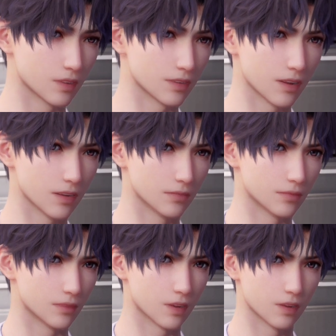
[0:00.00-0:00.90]
Don't say it.
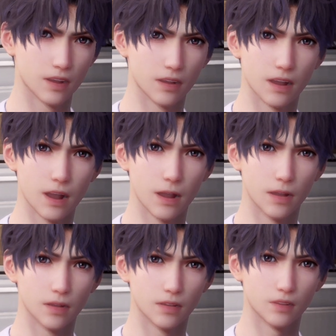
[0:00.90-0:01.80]
Hold it in
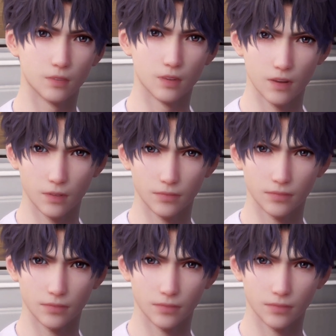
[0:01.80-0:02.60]
and swallow.